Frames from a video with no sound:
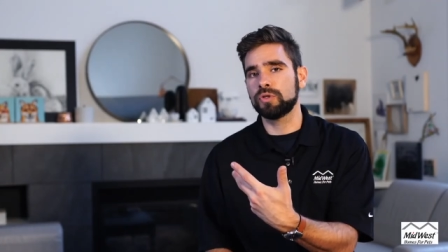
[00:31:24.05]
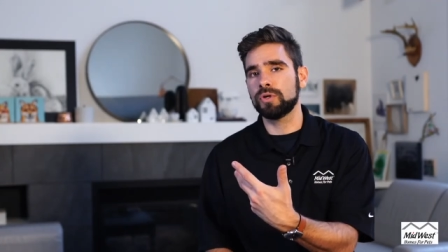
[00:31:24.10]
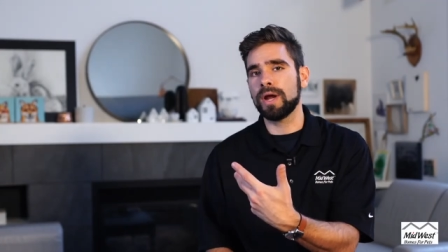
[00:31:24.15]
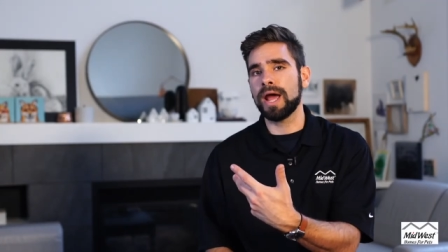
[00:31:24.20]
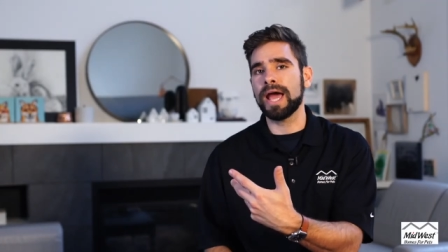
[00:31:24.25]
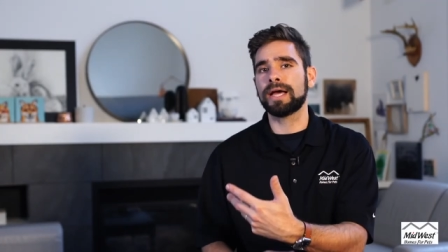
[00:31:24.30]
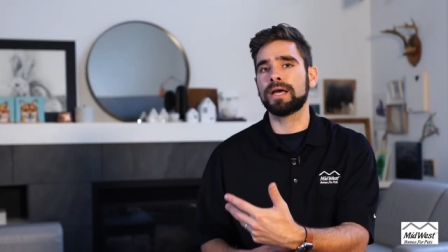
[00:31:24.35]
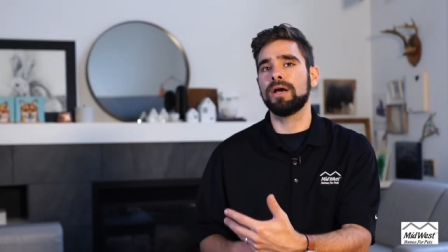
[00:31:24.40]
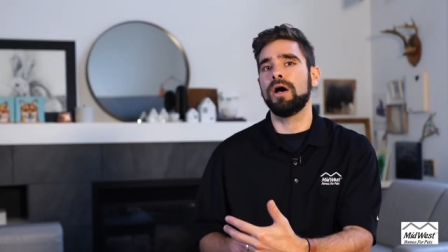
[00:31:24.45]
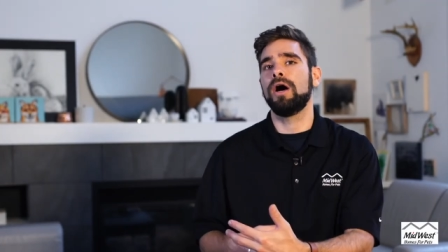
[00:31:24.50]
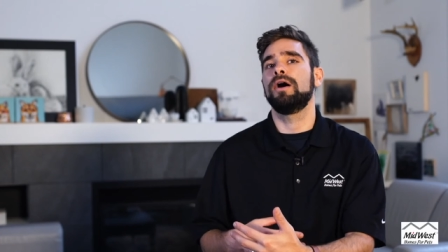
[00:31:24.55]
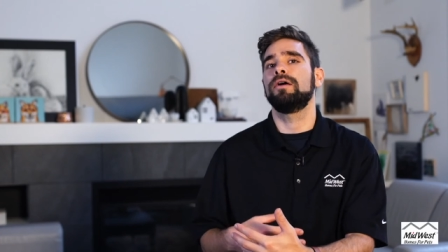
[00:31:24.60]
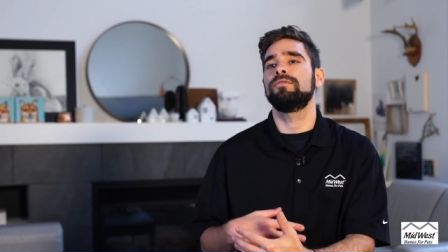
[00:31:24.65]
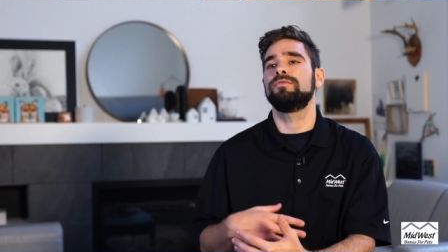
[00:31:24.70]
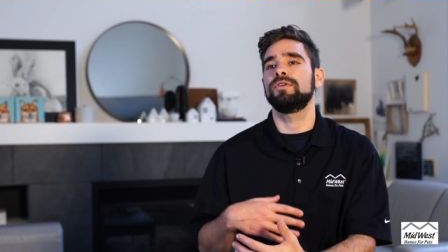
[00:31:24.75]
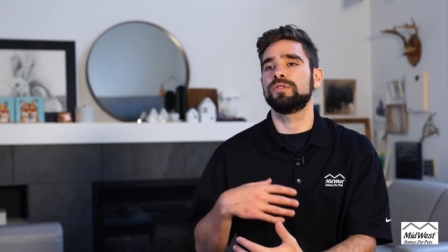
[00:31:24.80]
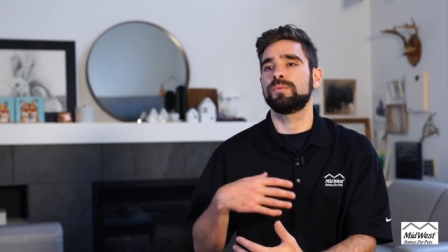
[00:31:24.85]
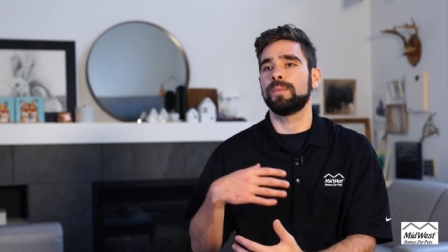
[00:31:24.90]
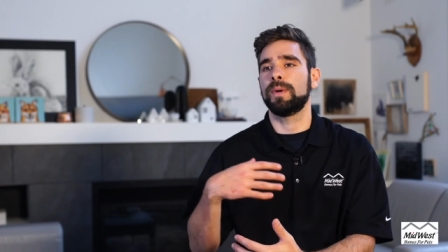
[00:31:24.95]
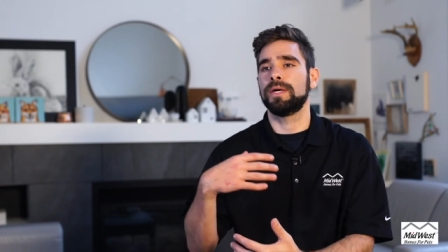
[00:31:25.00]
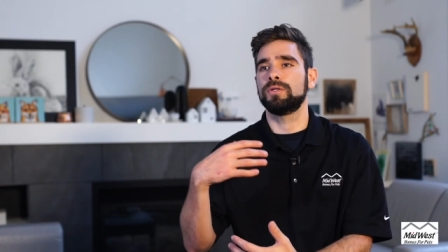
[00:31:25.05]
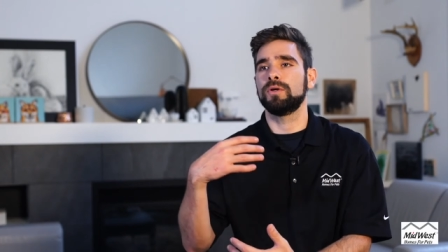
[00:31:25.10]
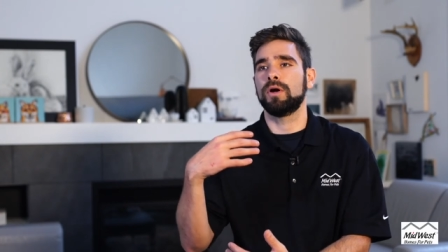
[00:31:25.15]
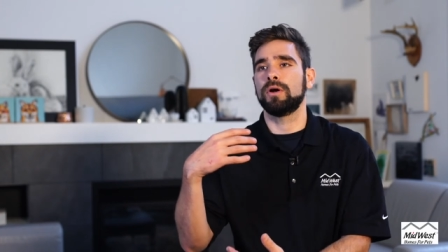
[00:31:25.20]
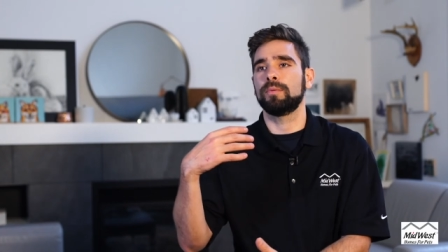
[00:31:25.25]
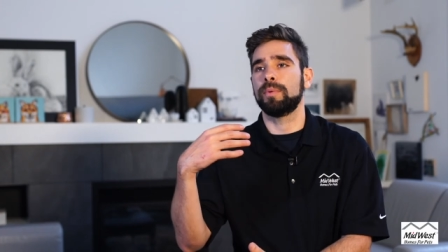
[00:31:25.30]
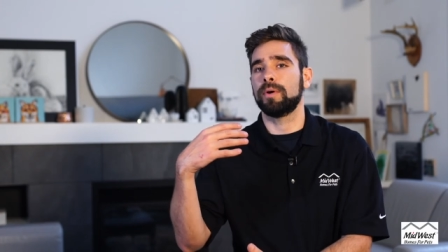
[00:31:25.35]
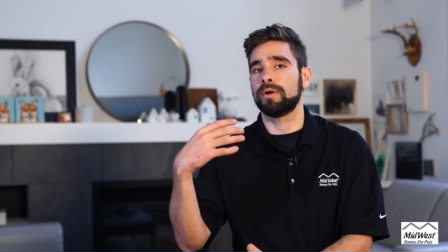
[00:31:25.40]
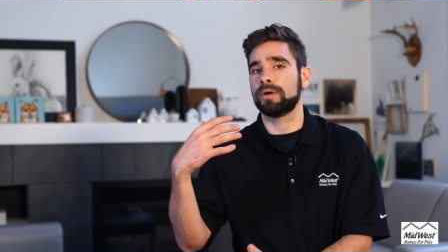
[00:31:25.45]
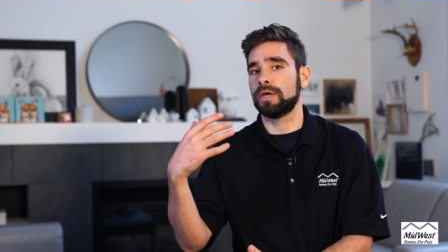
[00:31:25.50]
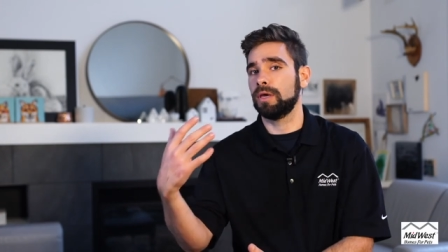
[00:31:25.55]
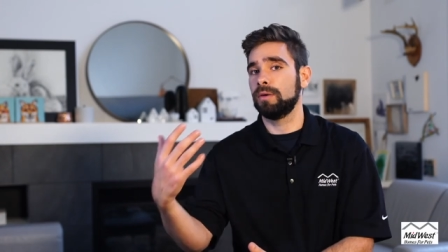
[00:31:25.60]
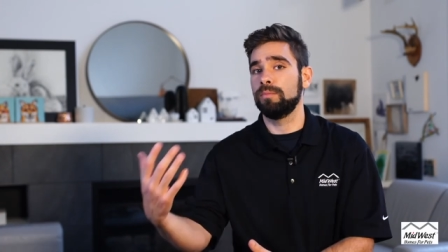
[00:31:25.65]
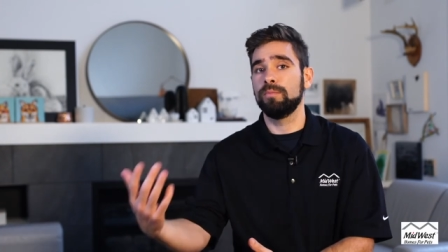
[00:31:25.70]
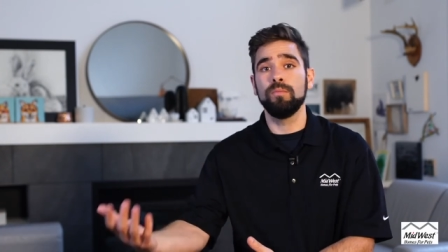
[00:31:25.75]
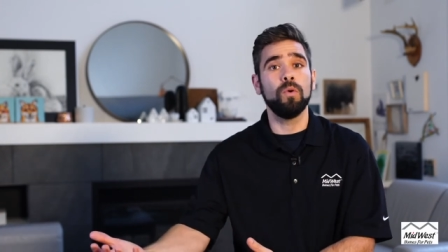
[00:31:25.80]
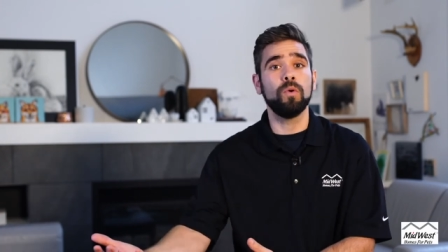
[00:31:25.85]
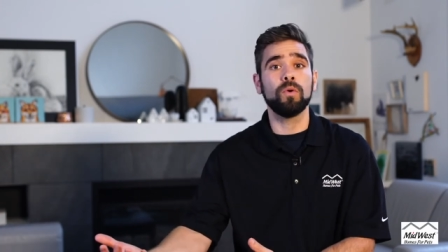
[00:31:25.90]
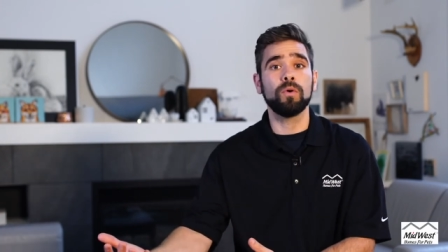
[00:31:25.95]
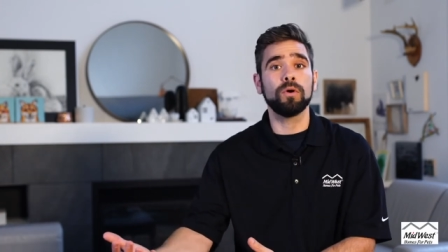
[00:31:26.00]
track of is my dog
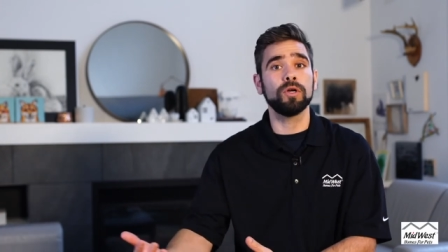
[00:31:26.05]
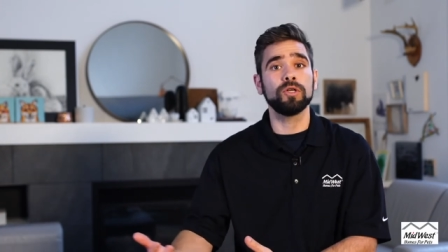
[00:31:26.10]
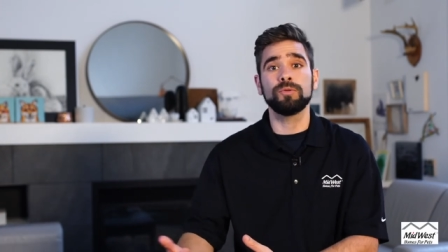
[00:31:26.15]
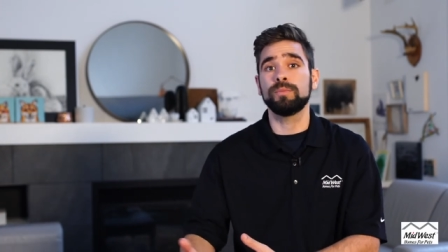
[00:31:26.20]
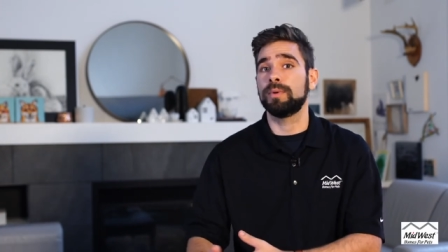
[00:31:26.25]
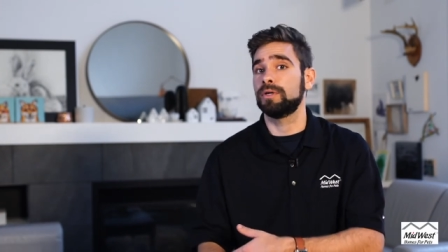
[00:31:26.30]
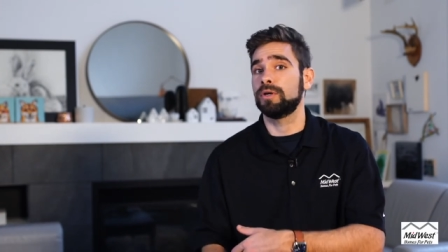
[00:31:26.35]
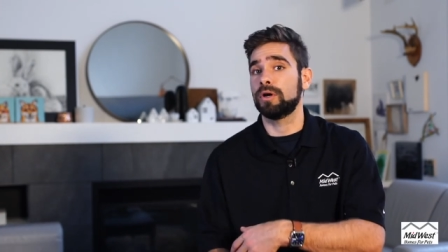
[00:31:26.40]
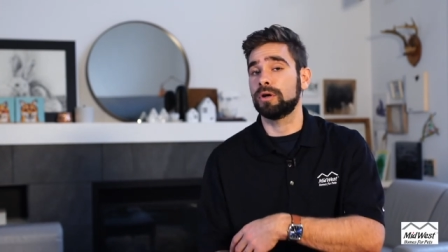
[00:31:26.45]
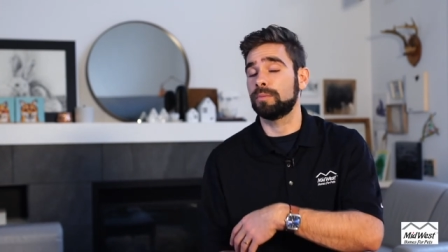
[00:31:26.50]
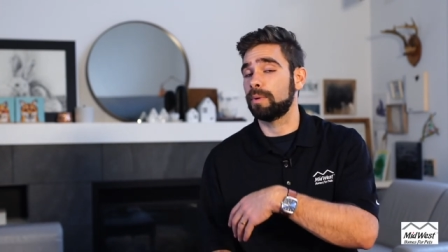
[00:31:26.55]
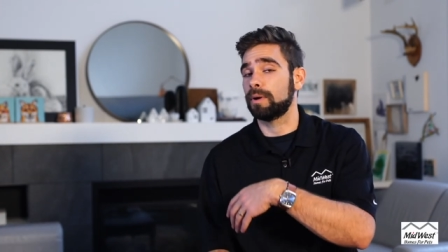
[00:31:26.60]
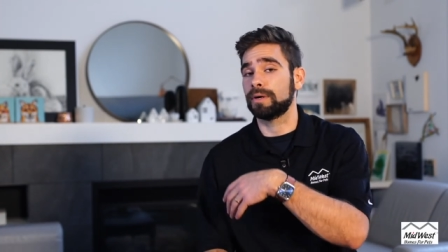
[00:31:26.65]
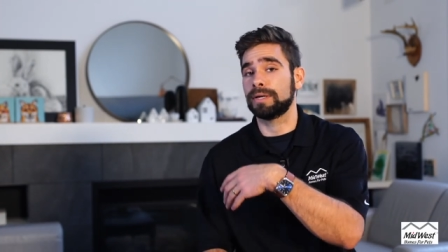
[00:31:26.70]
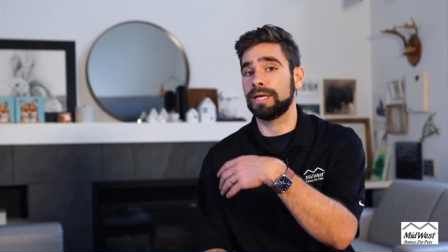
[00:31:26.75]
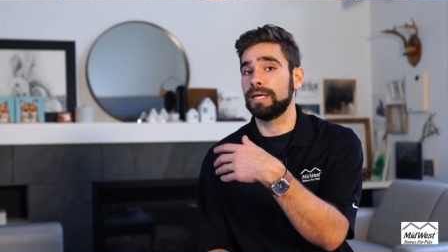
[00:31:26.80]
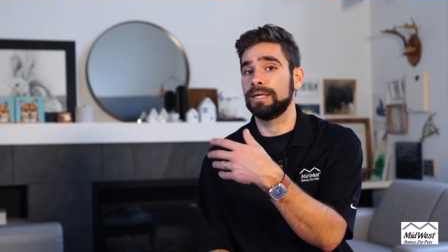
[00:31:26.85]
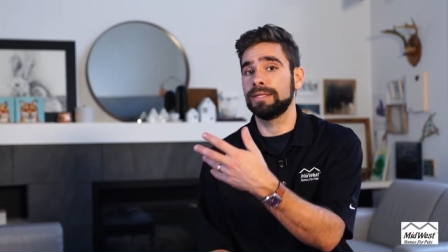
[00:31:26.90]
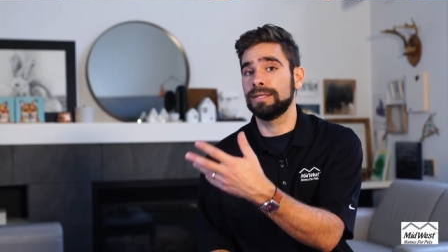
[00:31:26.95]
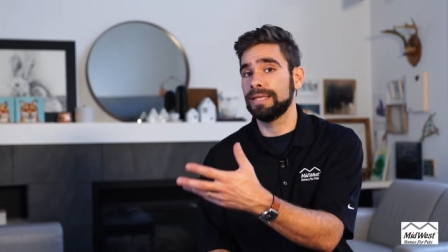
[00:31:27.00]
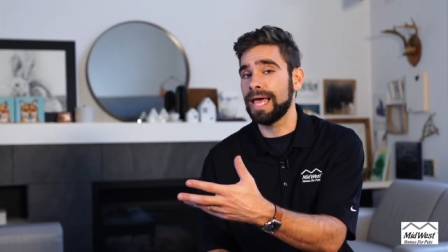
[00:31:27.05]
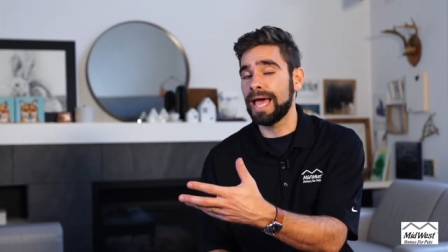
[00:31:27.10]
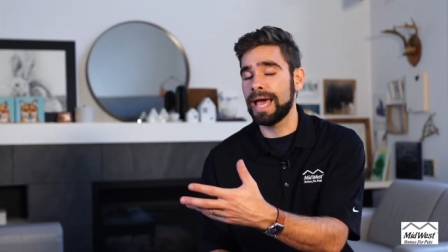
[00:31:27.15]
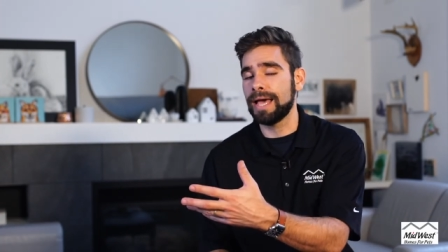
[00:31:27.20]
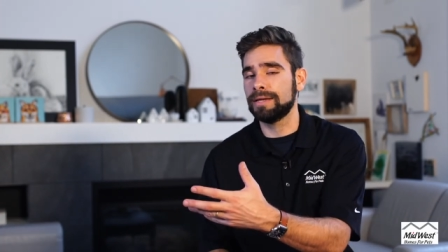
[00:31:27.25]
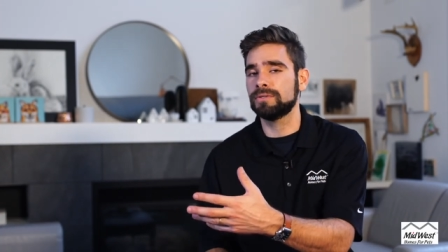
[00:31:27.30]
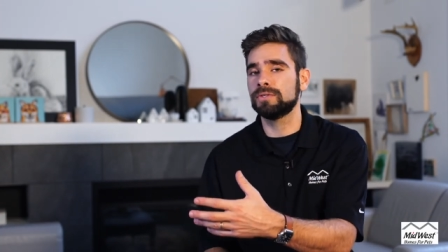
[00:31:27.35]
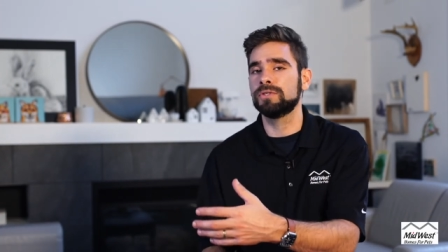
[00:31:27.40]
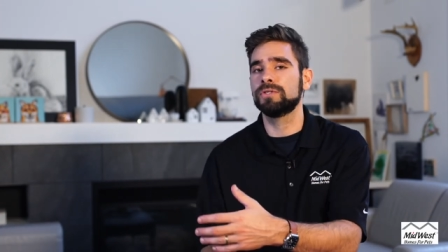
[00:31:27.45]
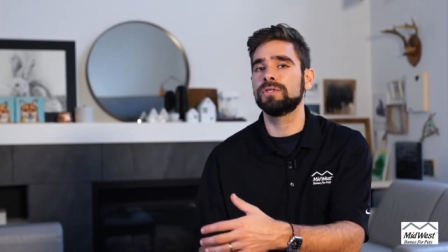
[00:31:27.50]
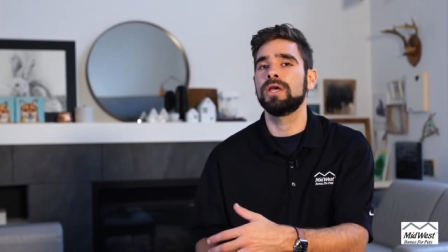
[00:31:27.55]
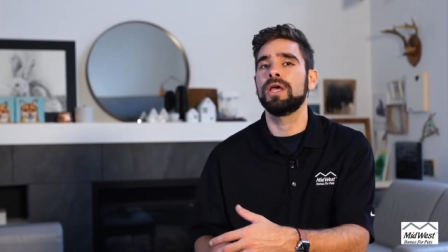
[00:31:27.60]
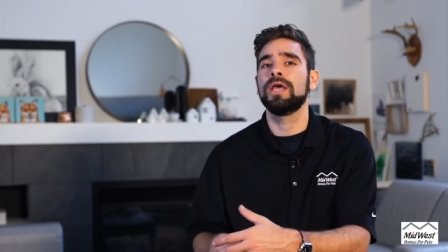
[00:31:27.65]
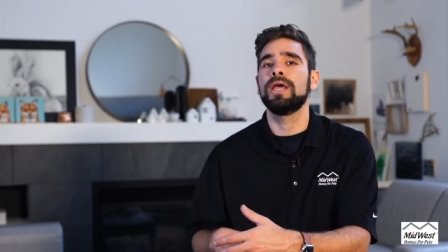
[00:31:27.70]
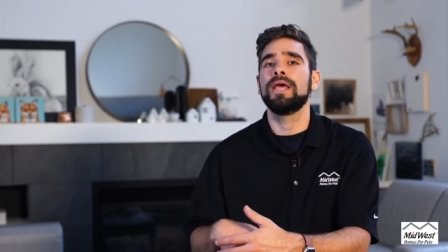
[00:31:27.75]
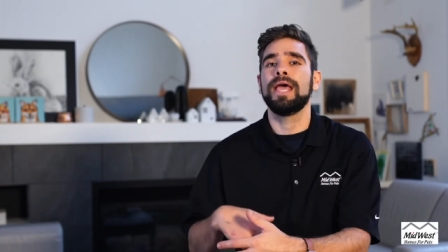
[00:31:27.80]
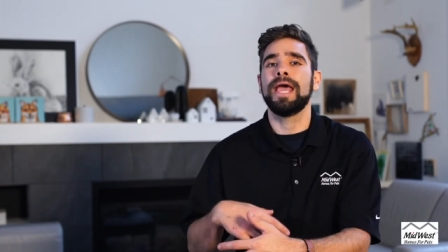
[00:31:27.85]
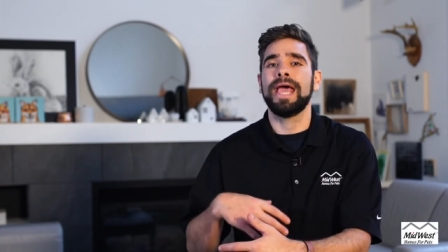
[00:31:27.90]
barking more, is my dog barking less,